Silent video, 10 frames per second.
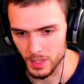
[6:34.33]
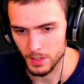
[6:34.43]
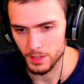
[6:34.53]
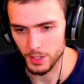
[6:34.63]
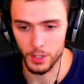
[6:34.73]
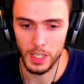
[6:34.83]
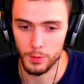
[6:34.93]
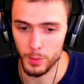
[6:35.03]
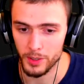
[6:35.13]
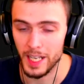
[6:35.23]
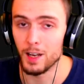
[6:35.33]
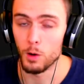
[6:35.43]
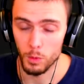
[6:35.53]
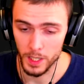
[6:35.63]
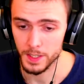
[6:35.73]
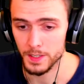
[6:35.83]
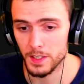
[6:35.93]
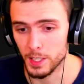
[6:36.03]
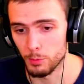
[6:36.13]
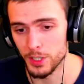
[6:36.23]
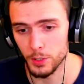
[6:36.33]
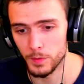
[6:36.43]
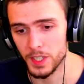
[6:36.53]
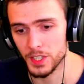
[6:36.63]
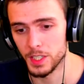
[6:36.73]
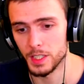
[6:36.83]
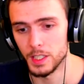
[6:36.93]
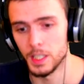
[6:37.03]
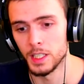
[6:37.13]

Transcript: So if you're wondering how it works, the original function